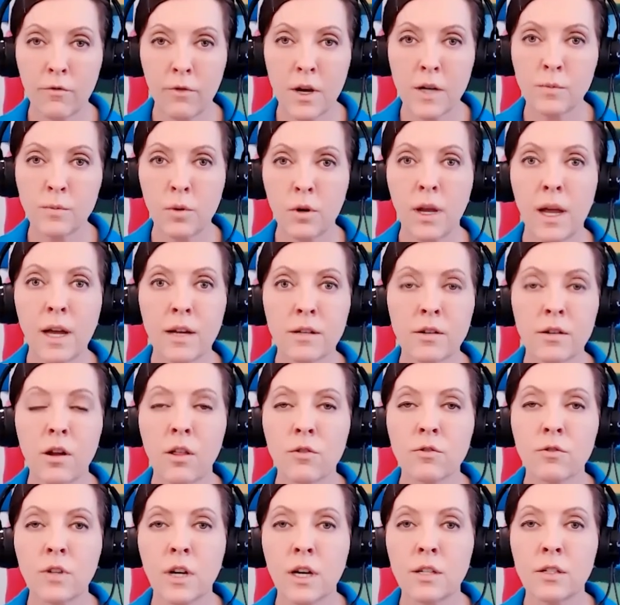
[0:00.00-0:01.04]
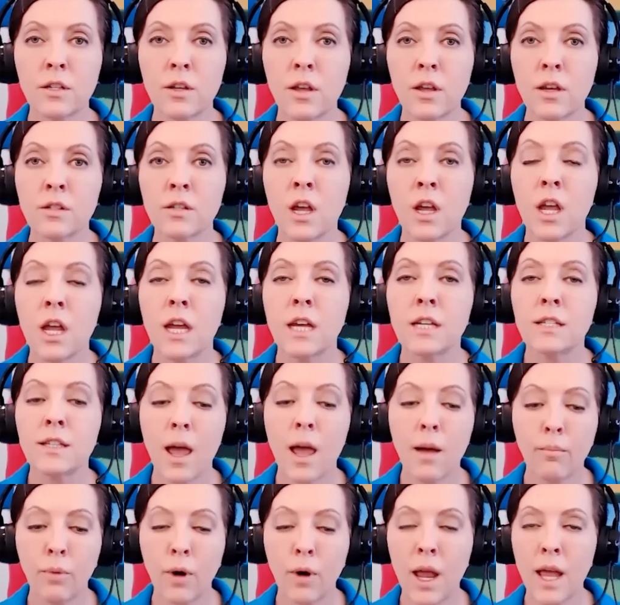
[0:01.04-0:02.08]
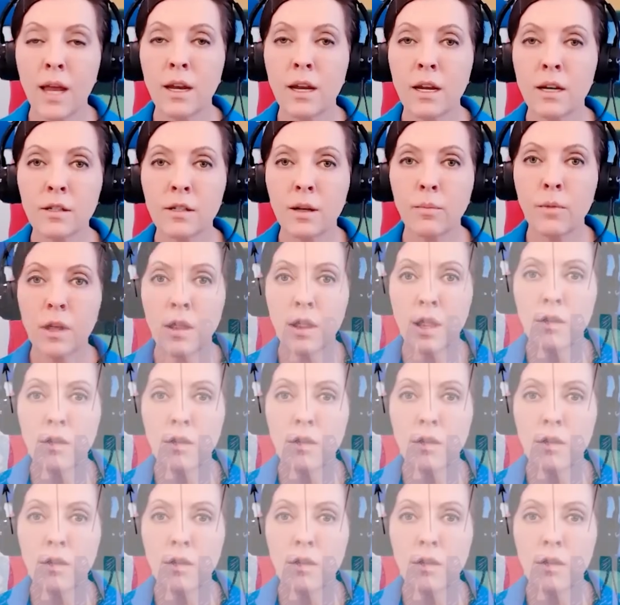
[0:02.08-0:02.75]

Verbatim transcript: Facebook ads and all those kinds of things. Is that branding something